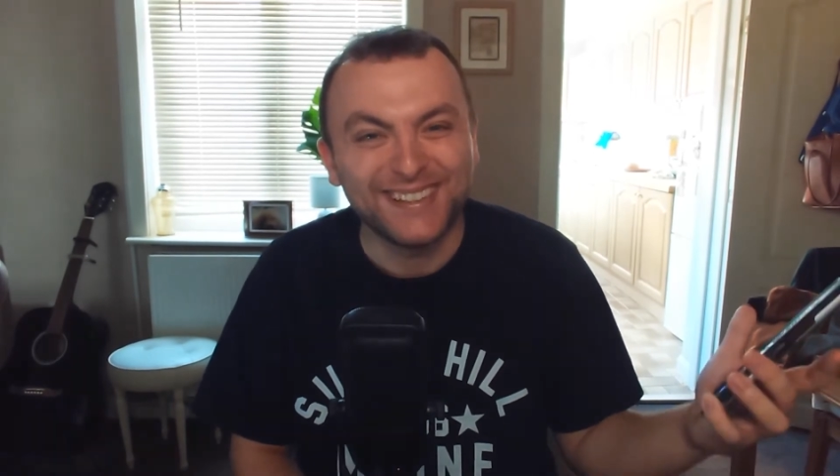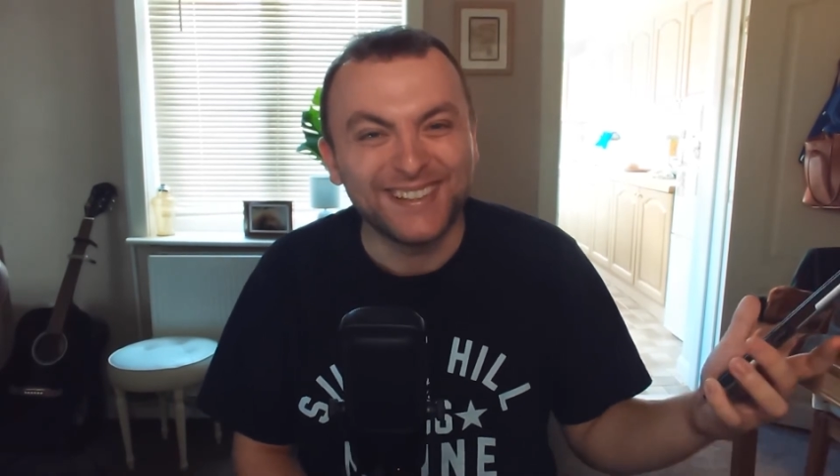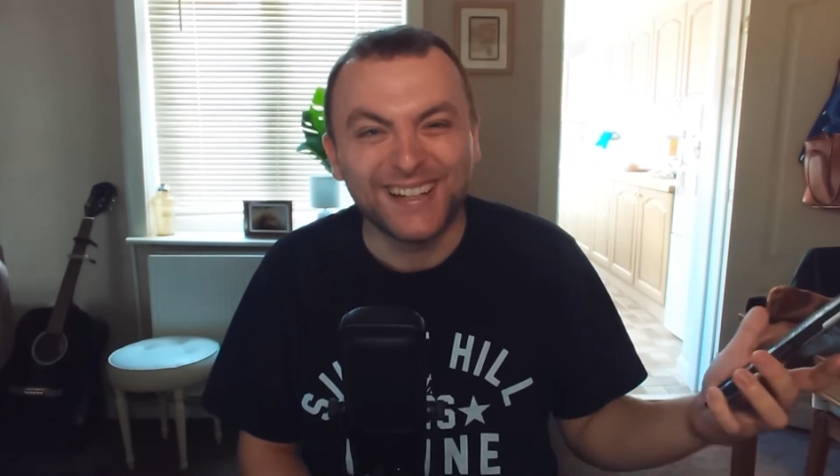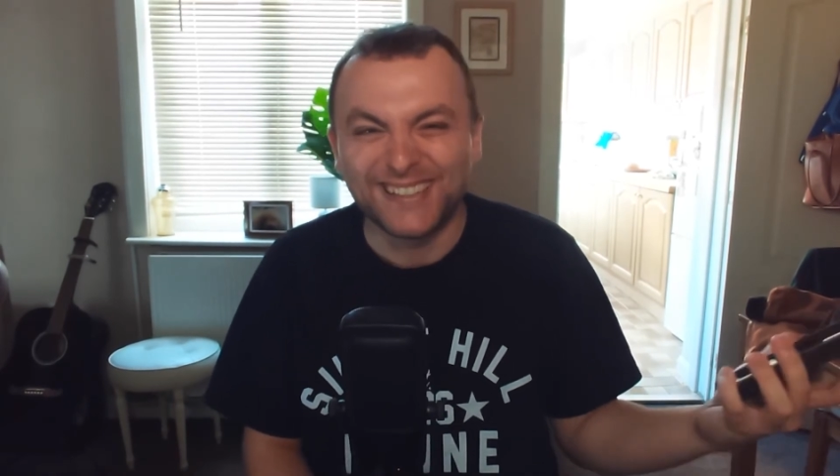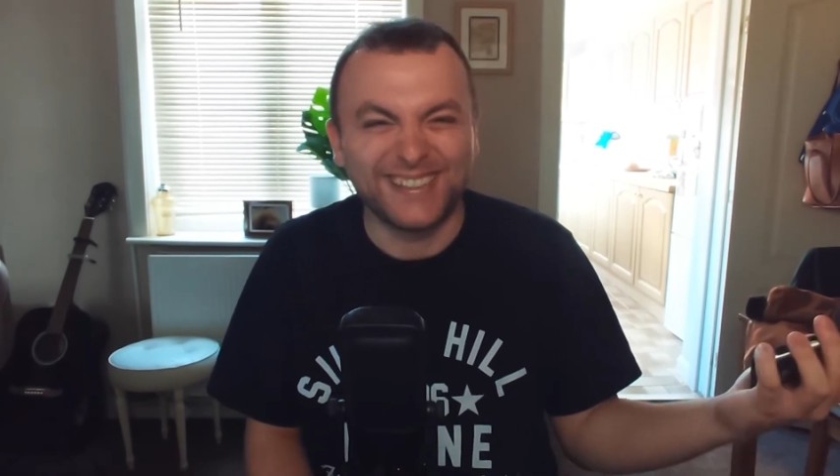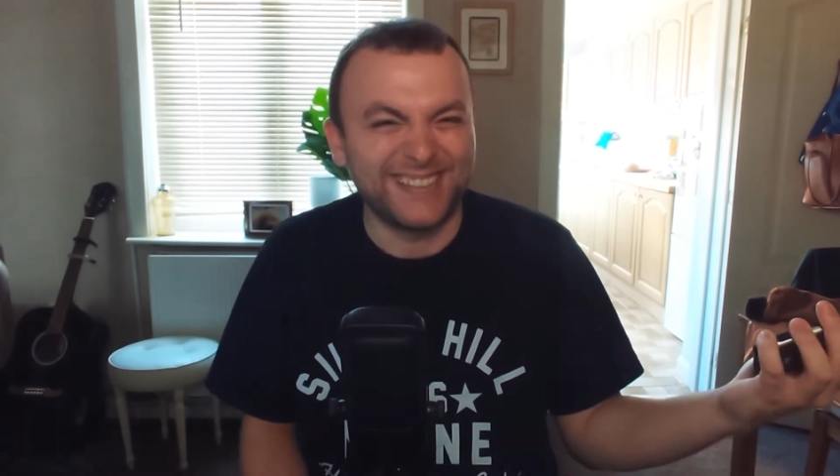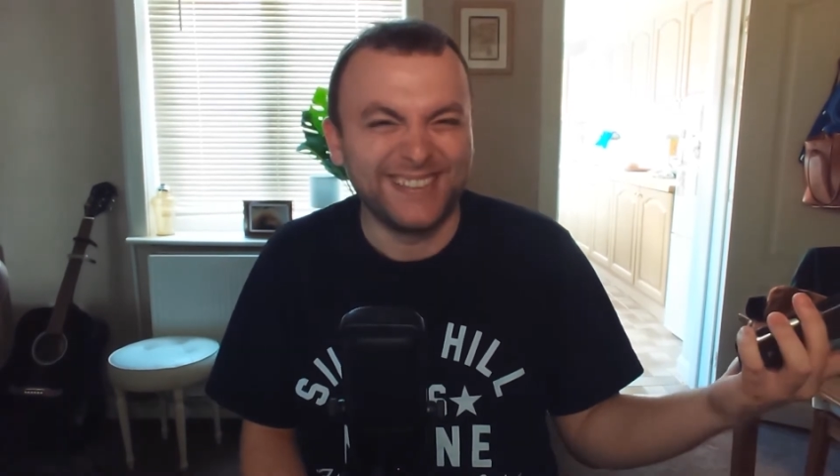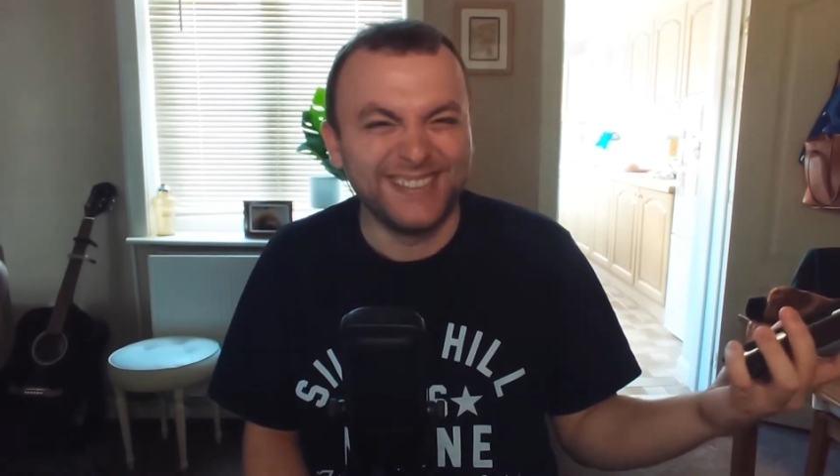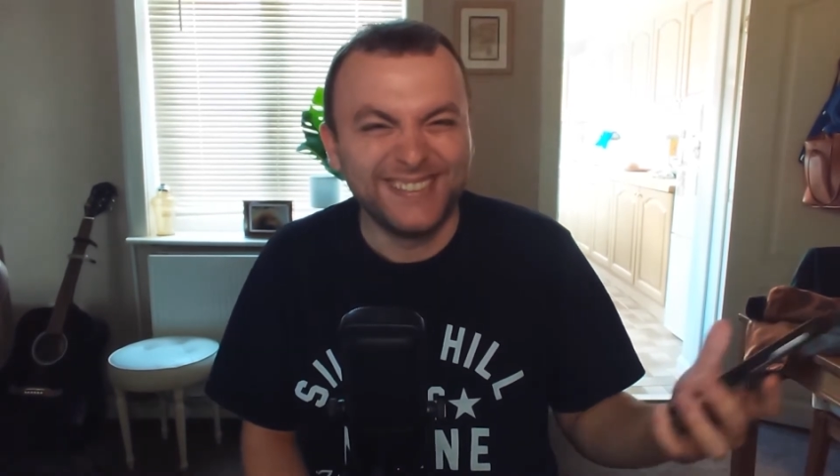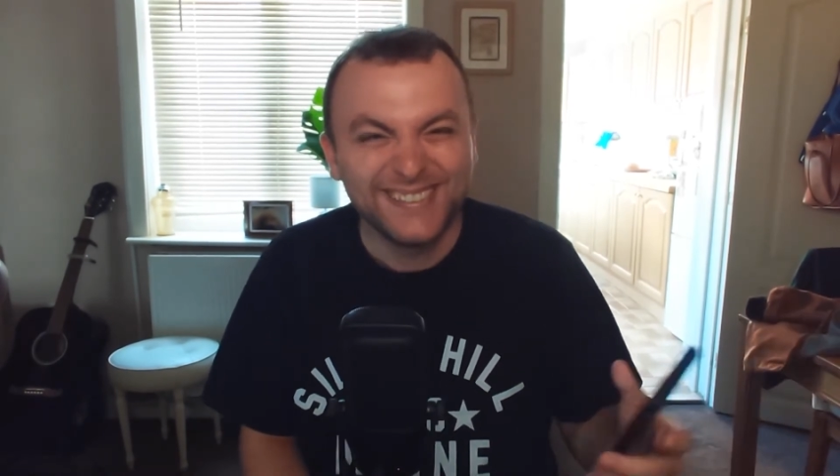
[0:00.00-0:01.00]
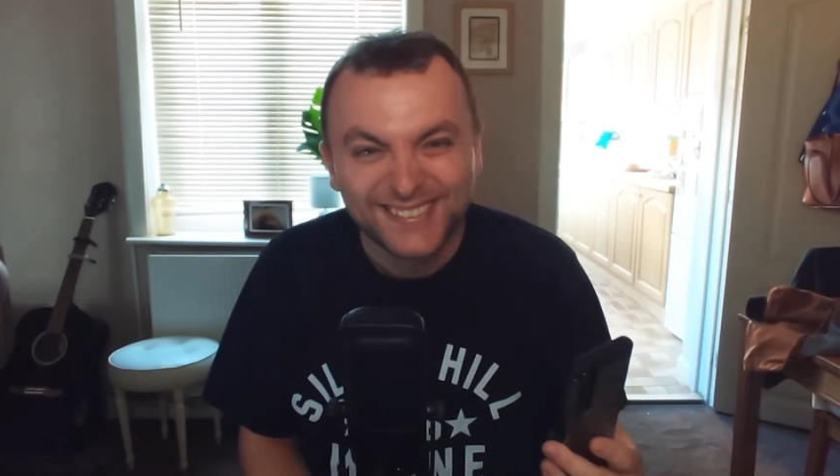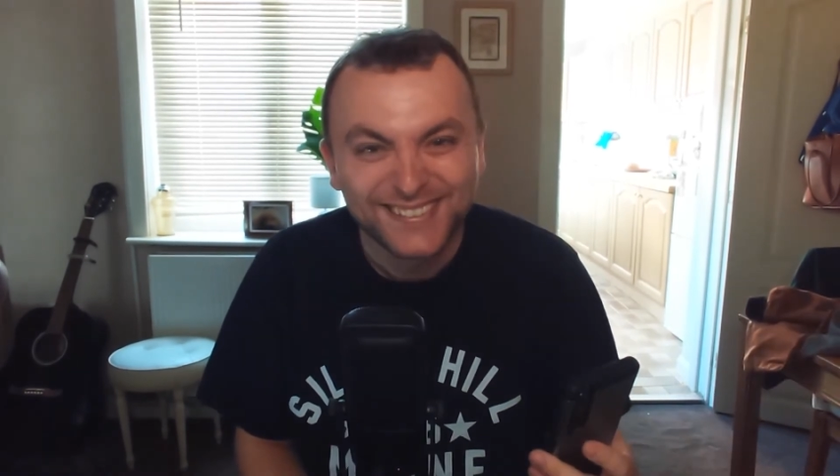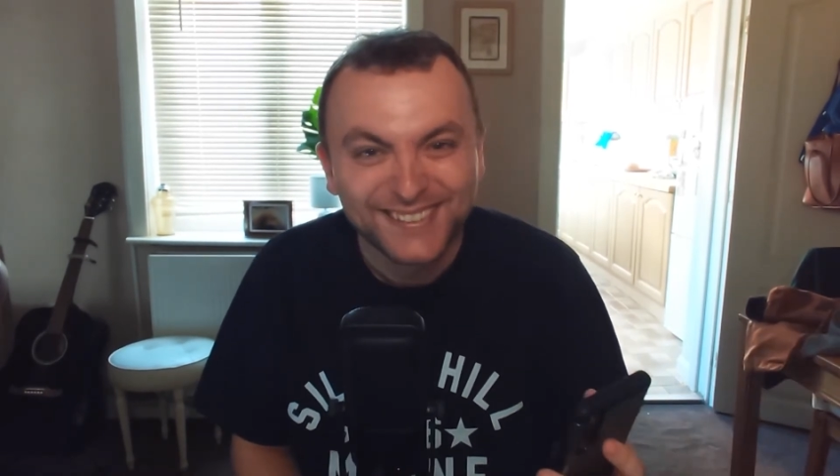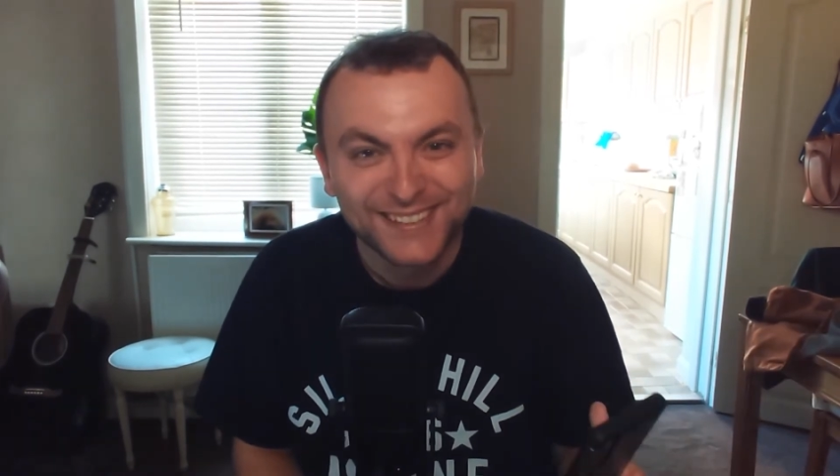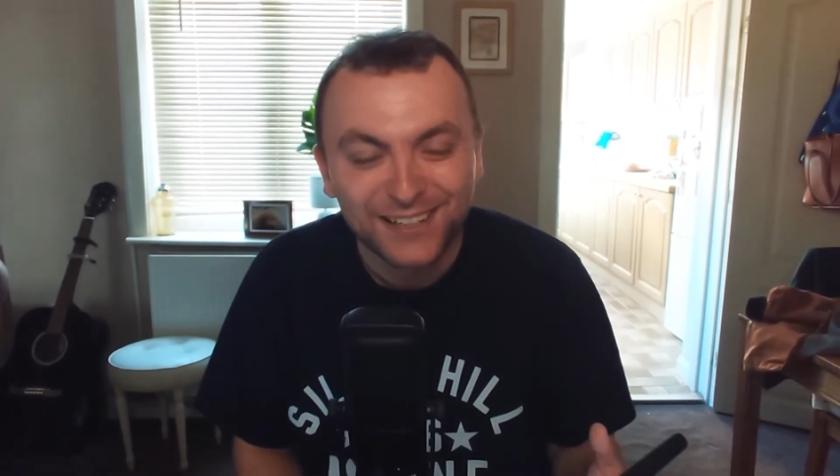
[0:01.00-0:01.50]
Like,
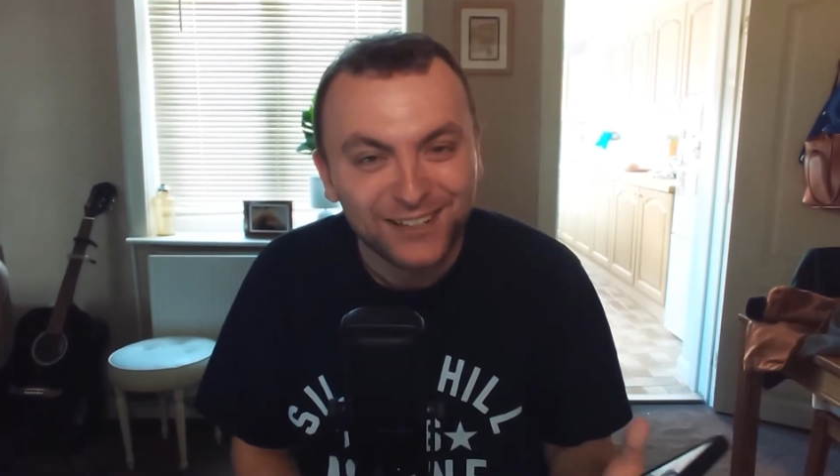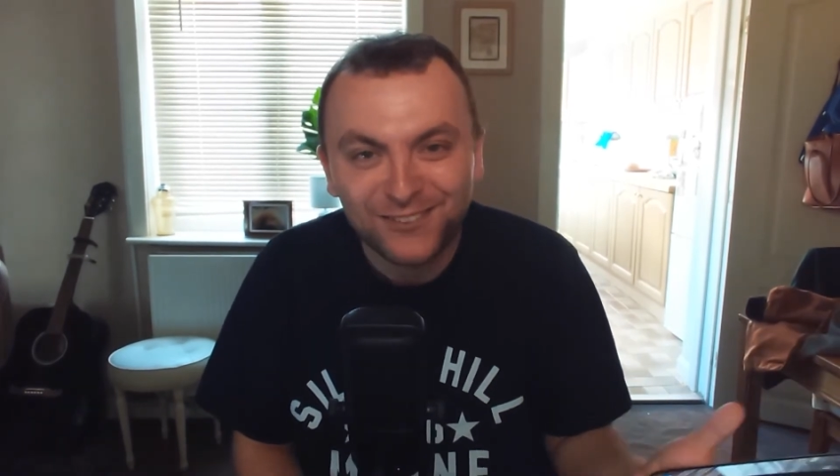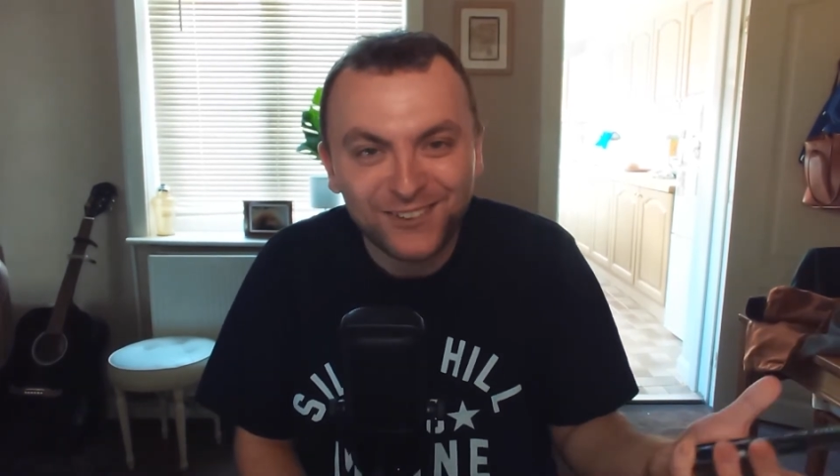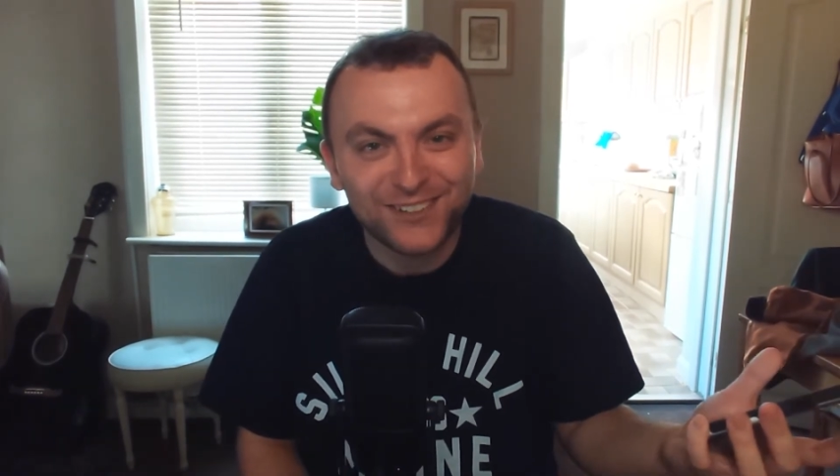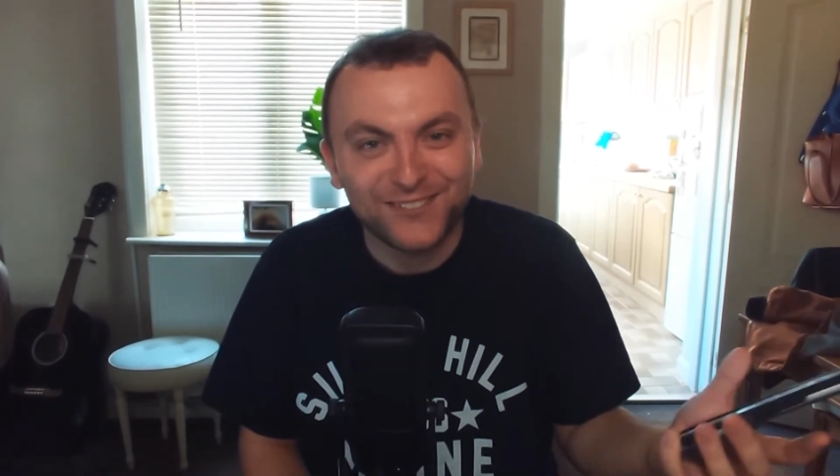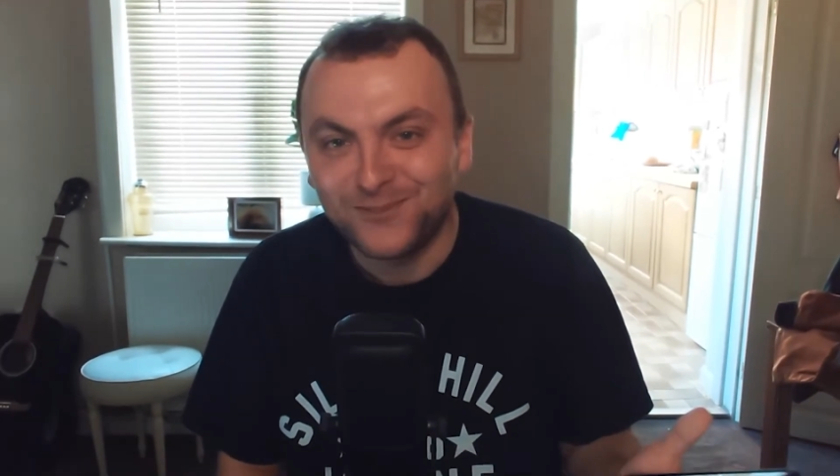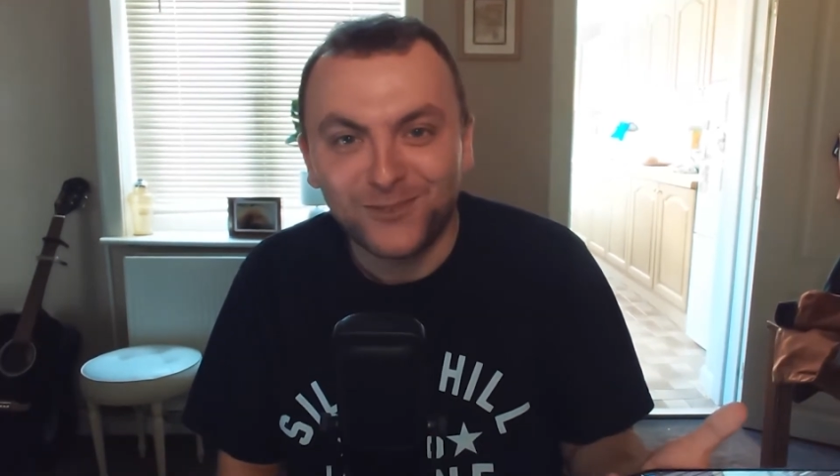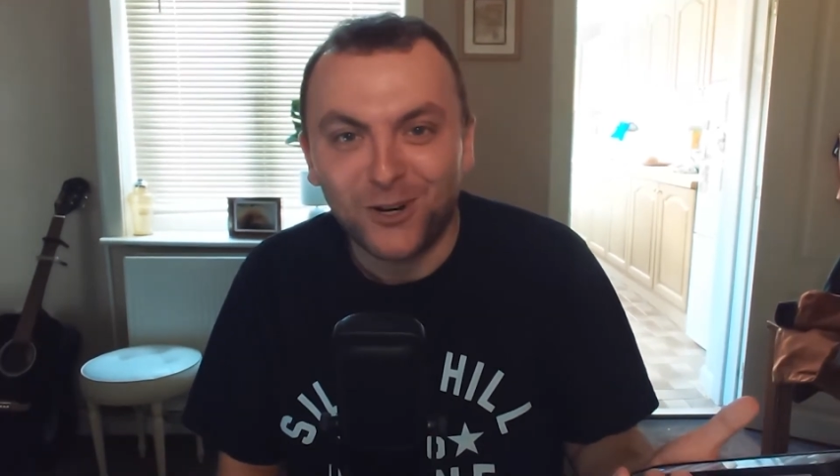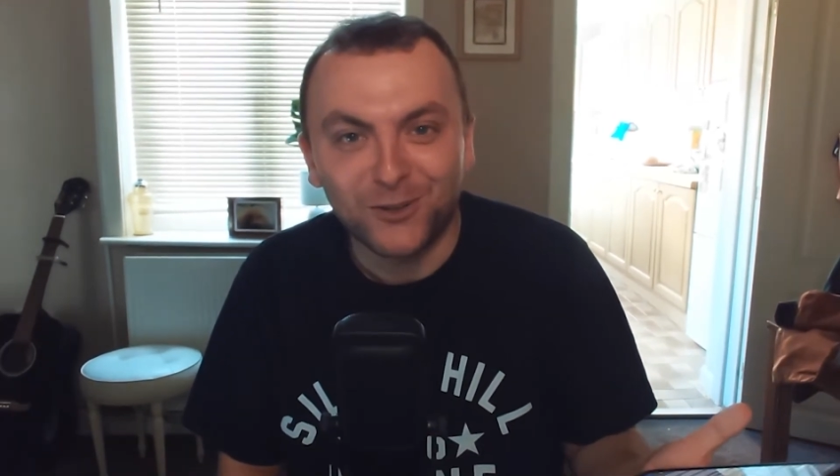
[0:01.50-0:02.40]
what